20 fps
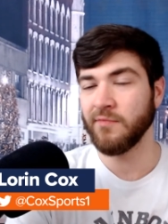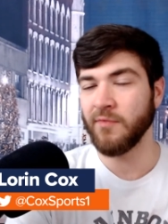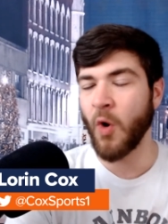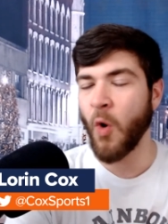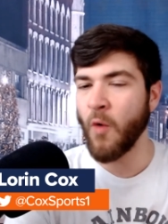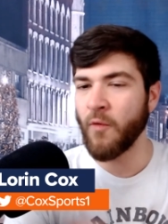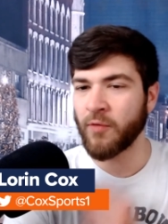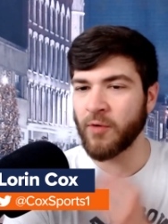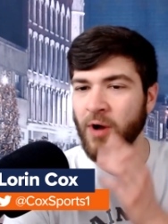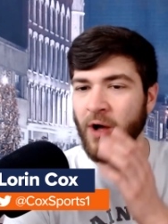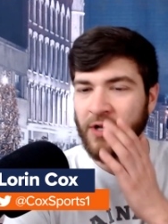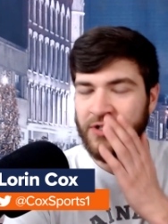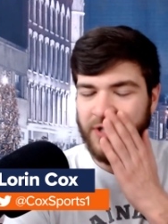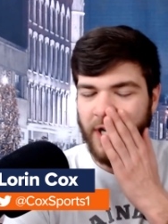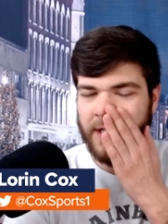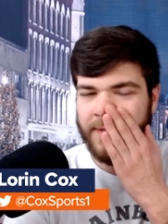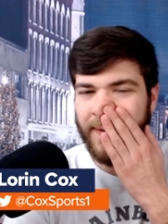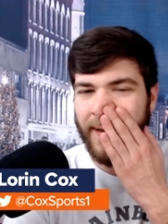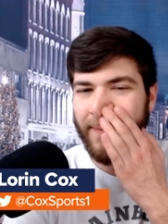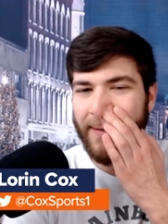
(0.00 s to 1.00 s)
overall
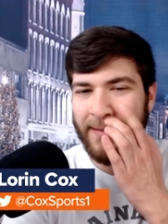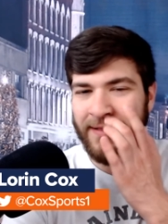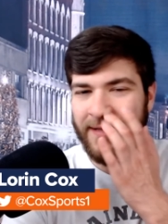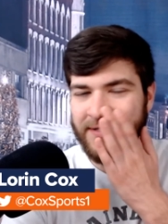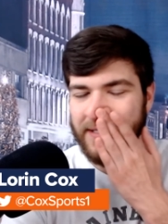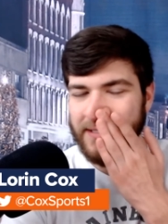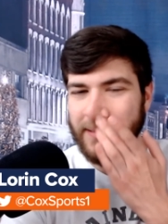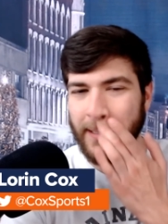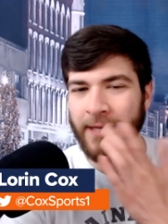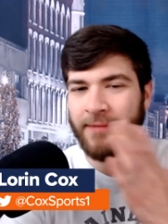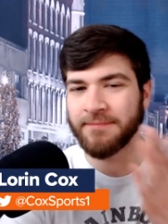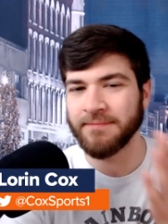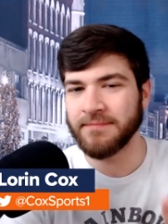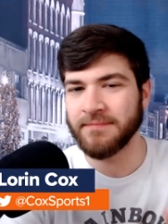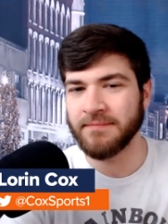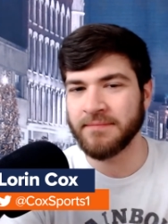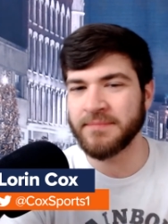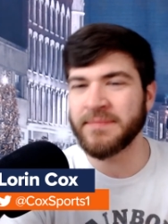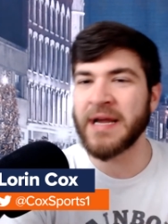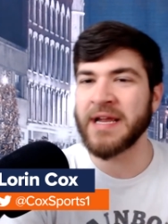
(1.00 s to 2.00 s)
judgment. I mean, unless it's like
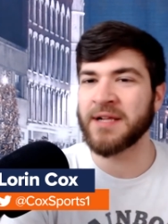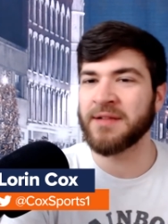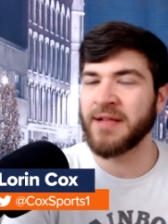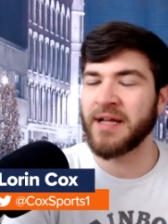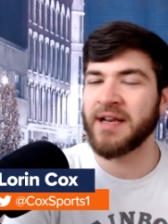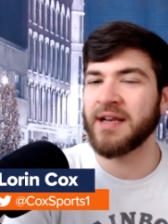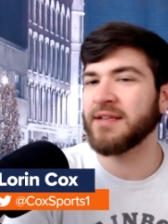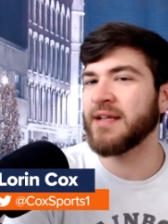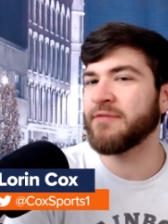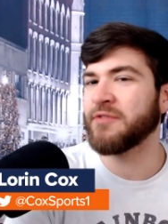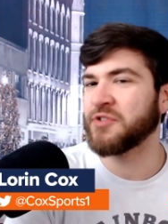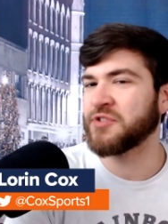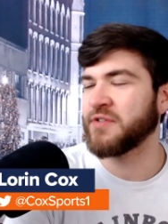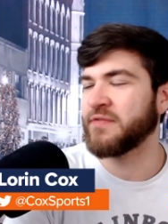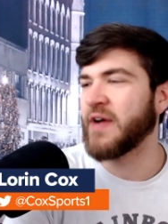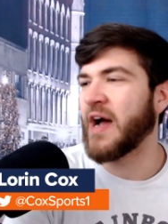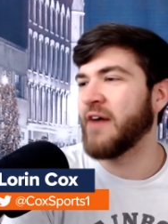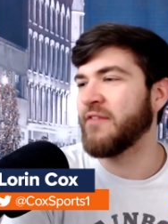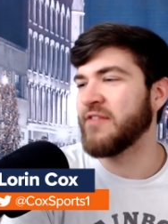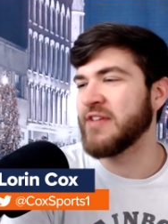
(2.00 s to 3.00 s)
Mike Glennon levels
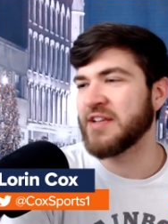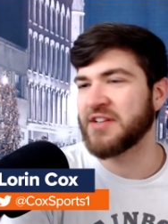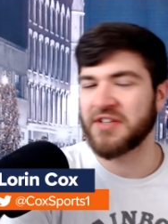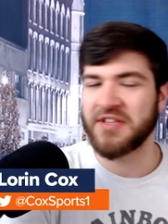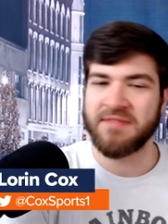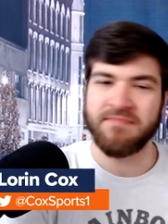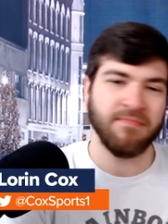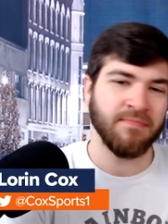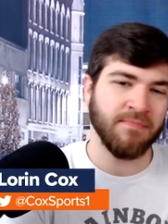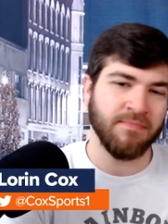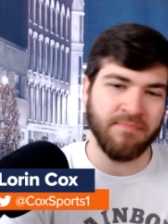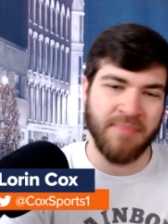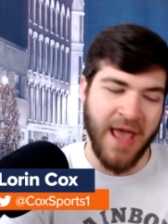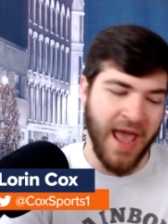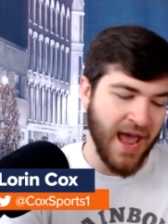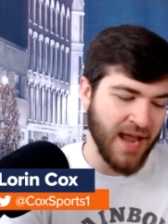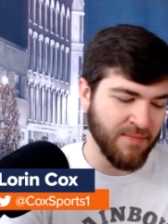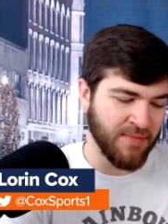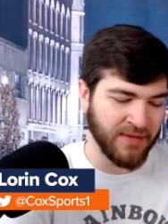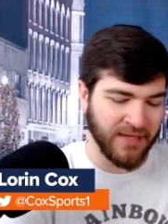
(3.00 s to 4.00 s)
of obviously
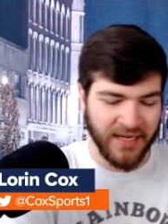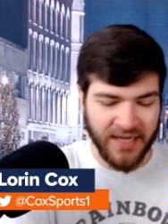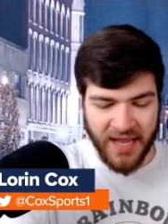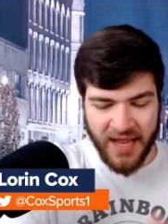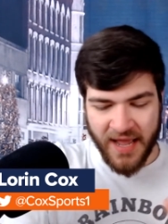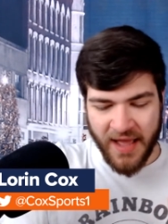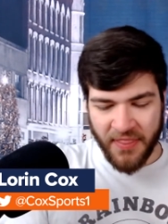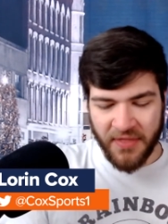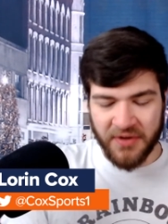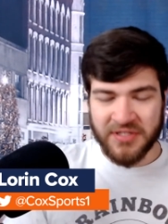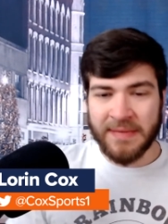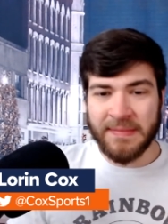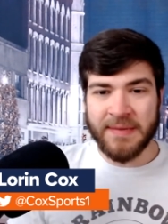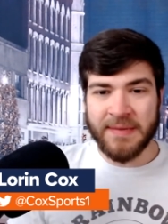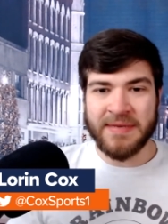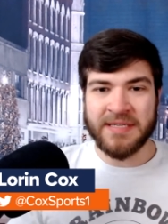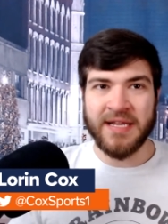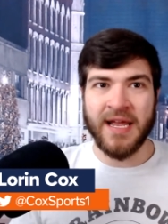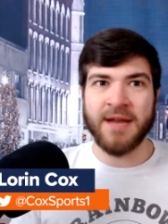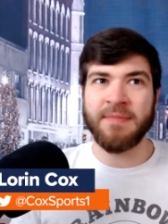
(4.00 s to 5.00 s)
bad, but like there's something
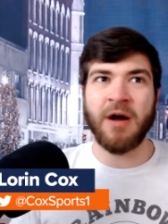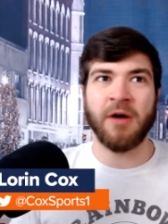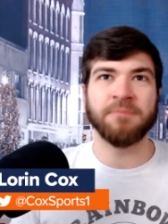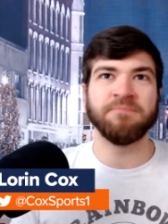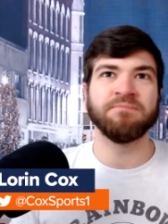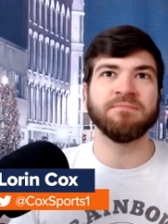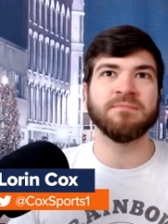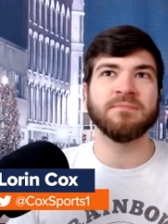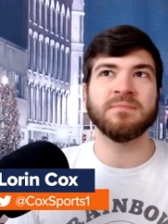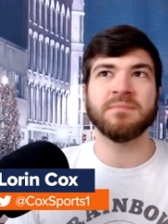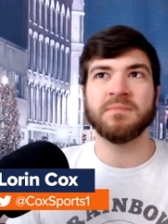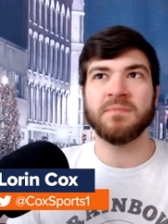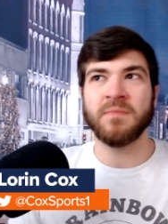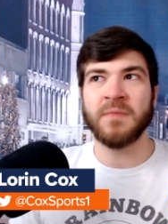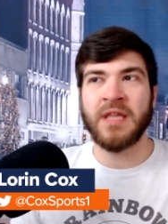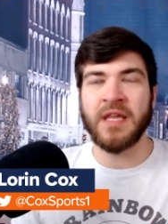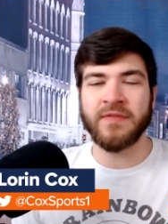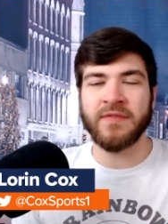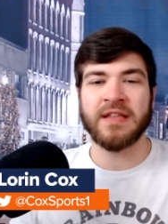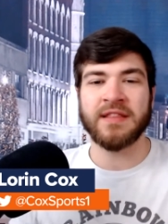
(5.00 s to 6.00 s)
to be said about
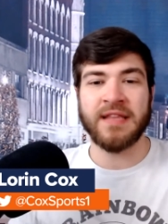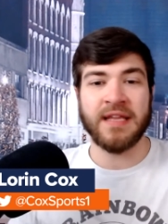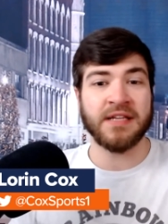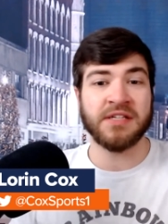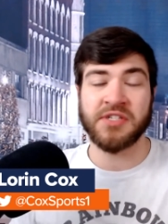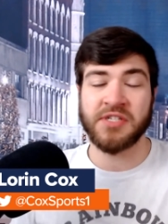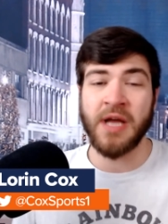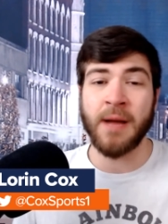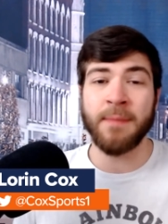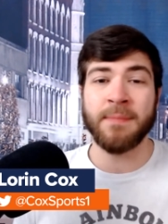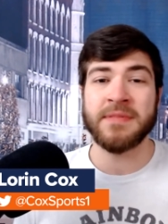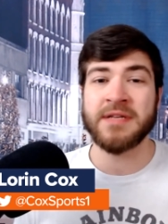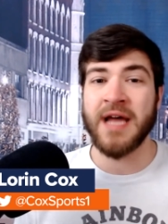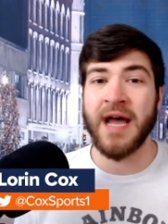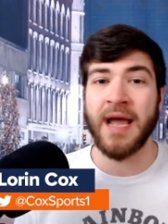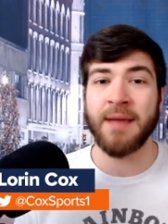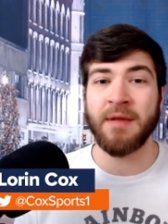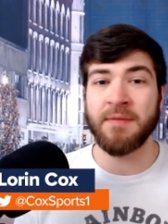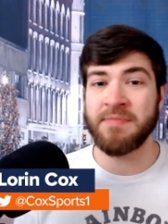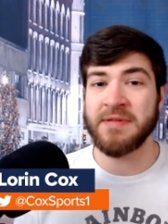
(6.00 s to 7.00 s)
giving things some
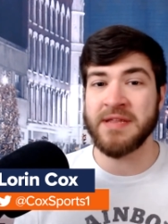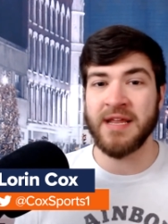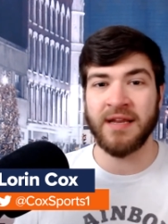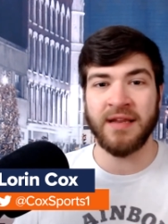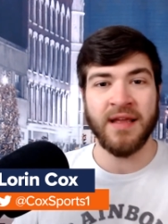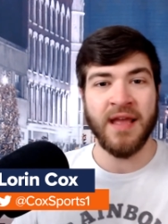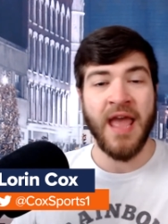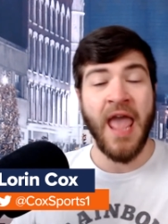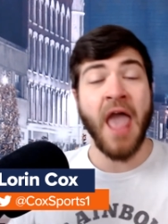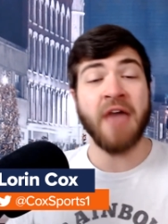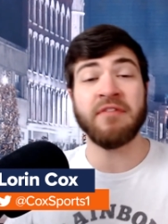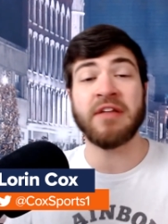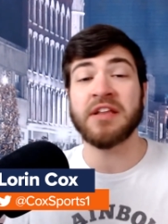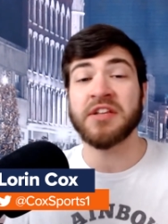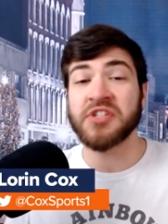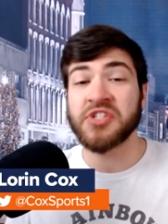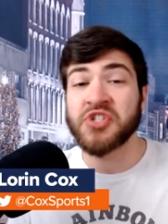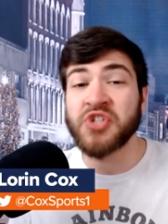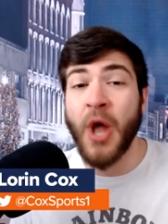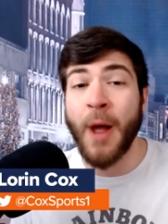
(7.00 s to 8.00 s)
time and being,
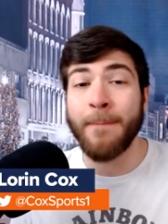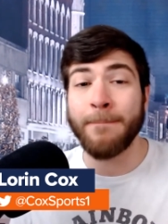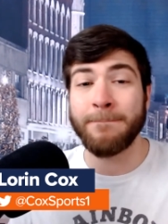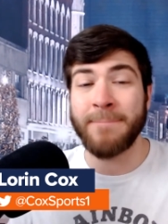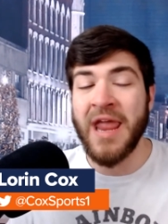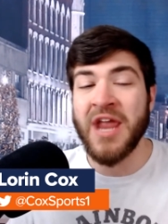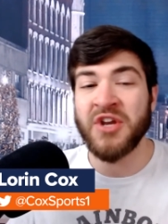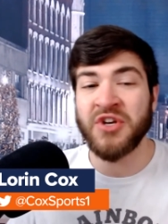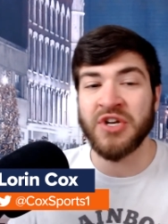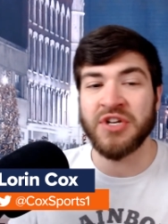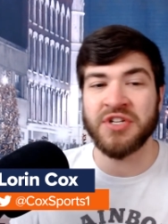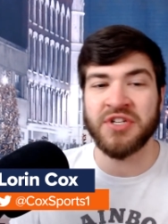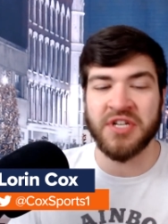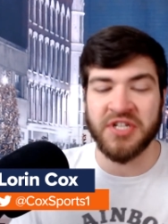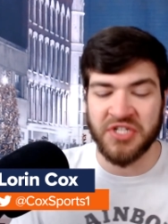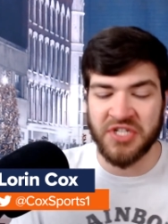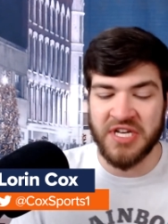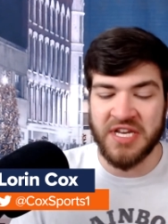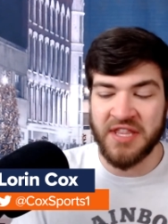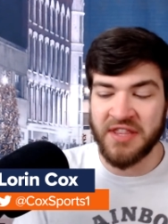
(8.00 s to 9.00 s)
having some patience
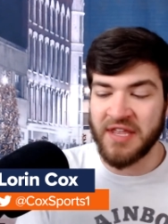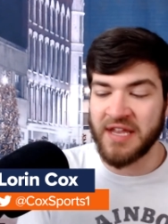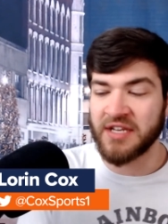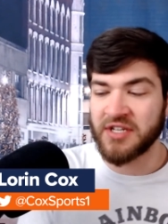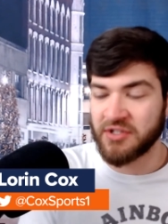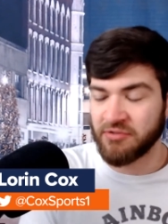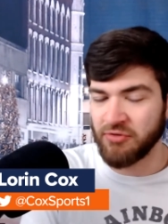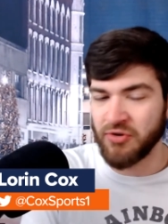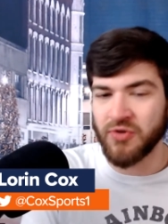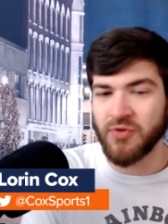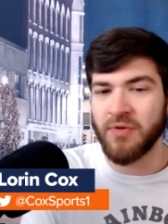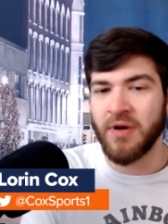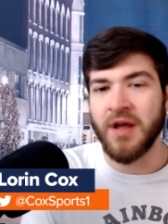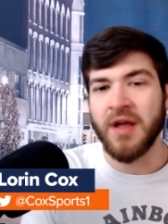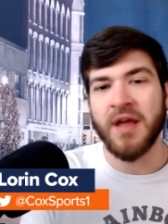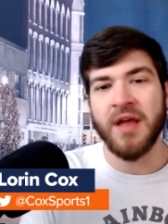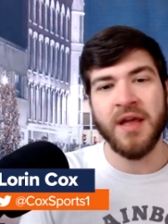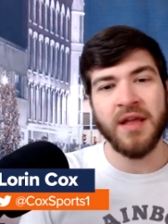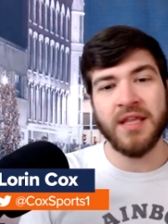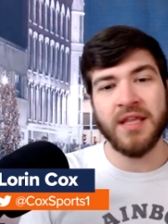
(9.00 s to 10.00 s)
to see things through,
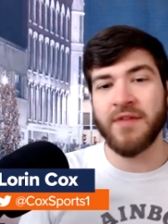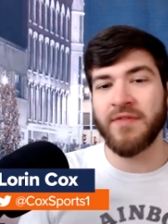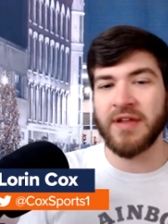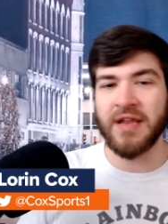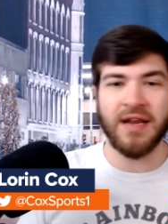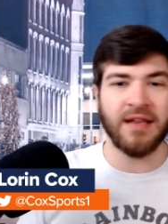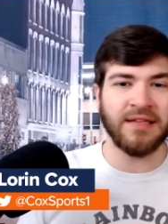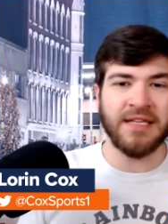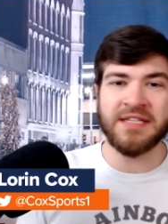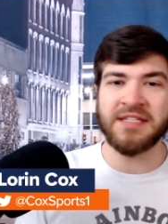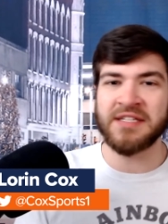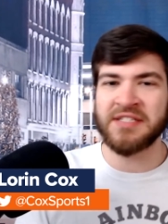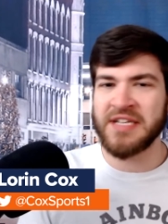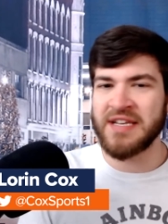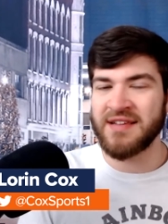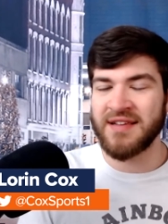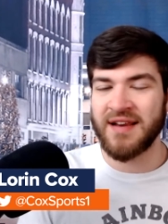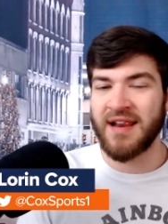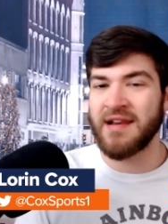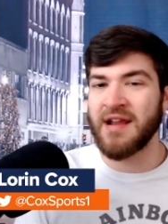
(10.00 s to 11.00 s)
giving it at least a
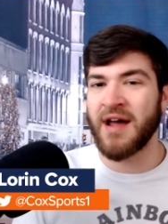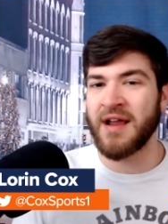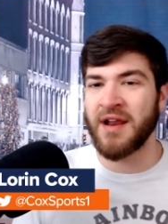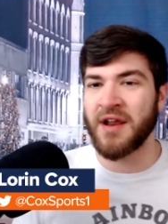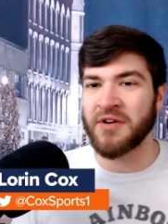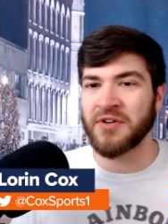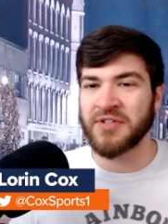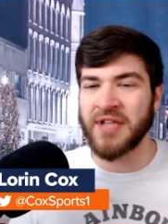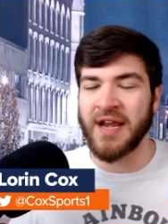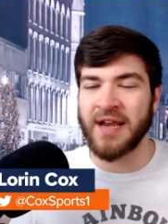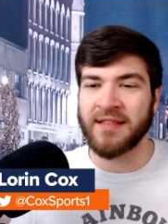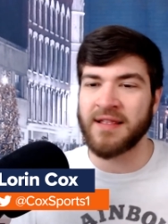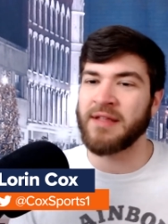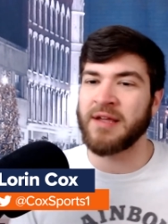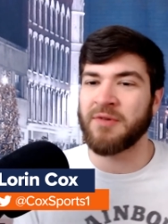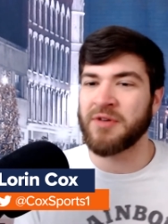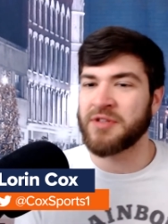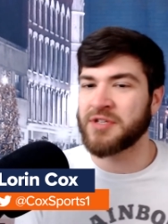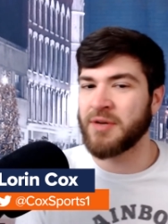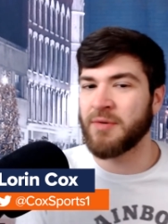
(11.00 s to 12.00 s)
season and an understanding that
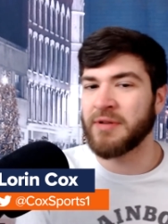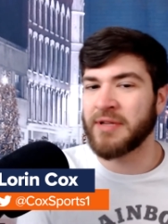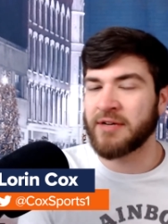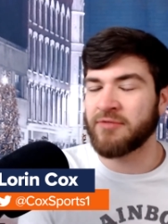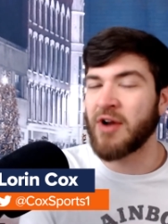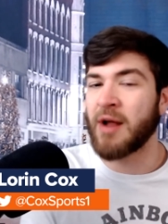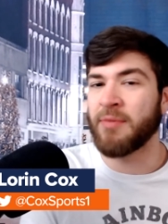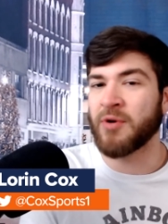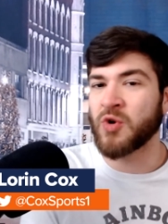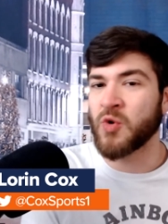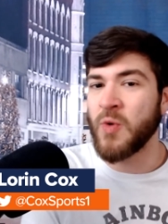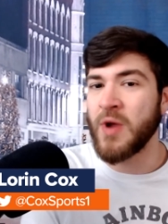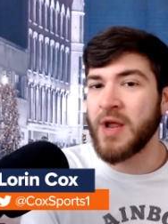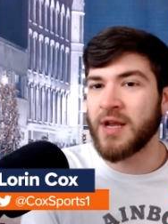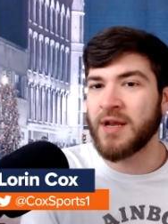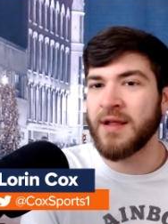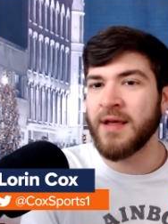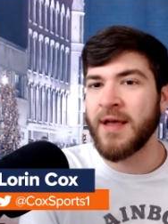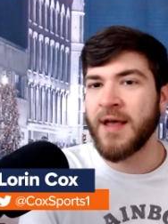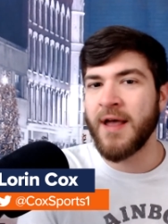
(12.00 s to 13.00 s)
like with someone like Robert
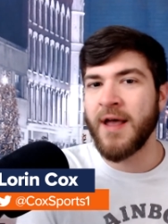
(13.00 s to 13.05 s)
Quinn,